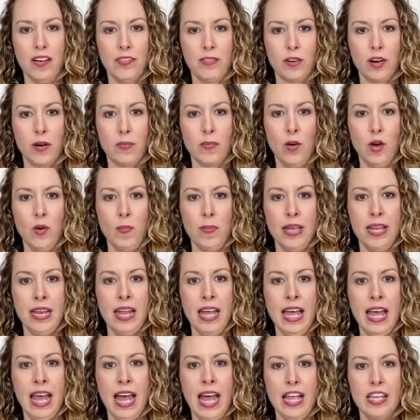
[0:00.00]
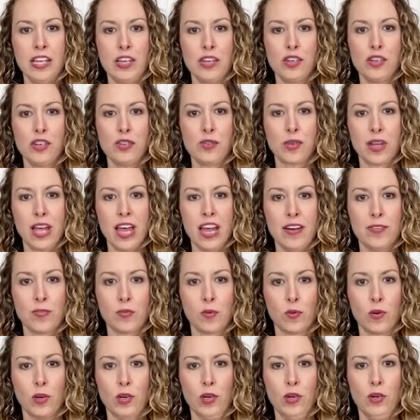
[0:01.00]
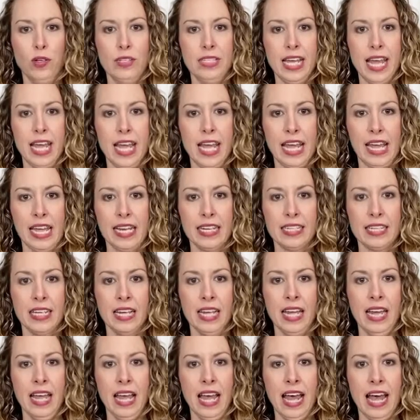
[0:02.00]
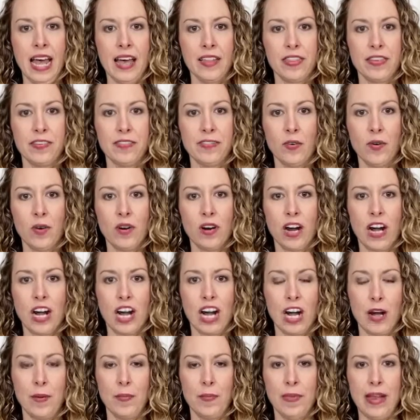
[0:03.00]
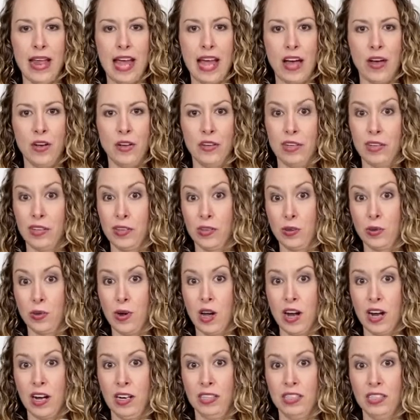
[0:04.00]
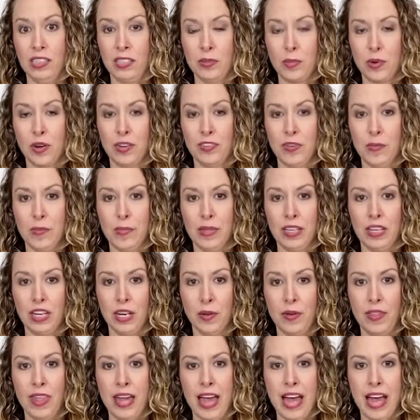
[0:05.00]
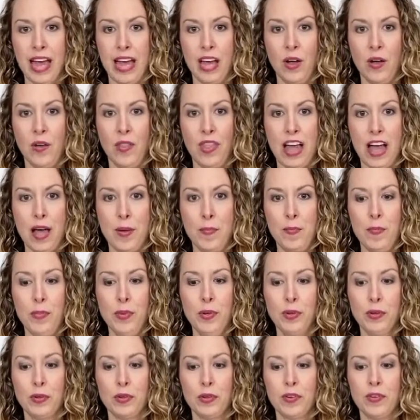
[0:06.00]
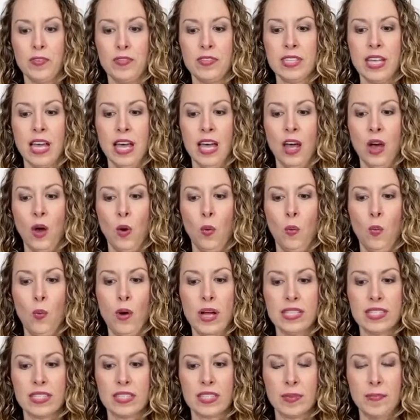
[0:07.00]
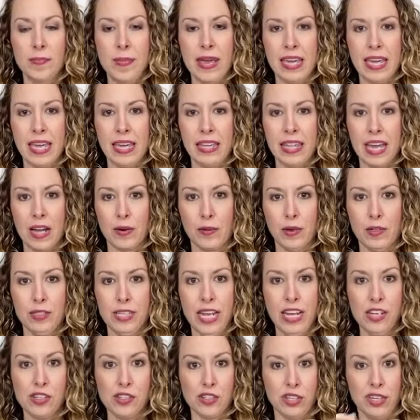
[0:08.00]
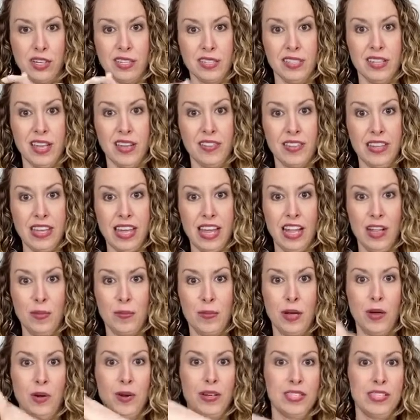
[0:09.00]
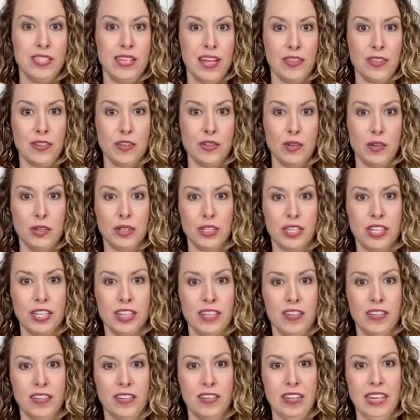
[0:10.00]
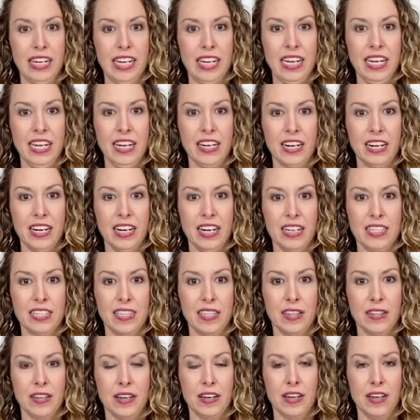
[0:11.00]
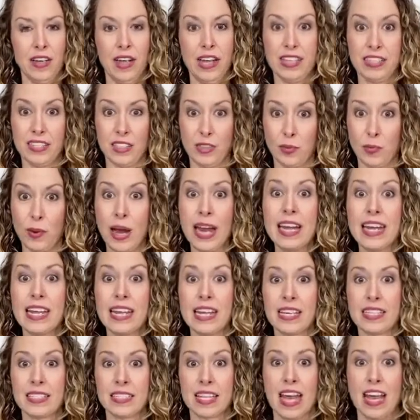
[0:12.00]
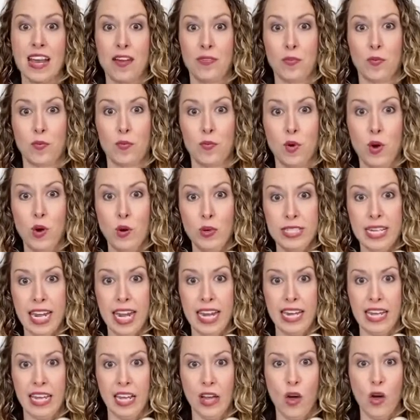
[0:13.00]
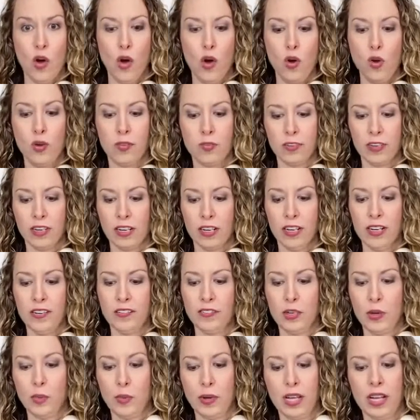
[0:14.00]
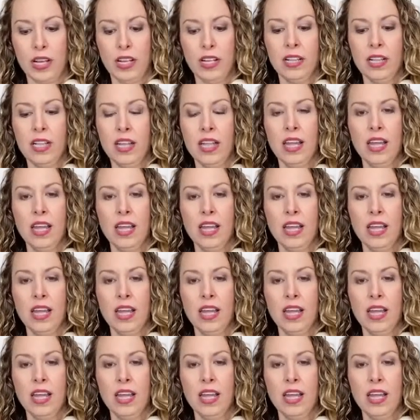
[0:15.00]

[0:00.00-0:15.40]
for a moment, and you just kind of rotate at the forearm, now you are a little more familiar with how that moves. What's making that rotation? It's not the elbow, it's not the shoulder. Here, it's the radius kind of rotating over, if you will,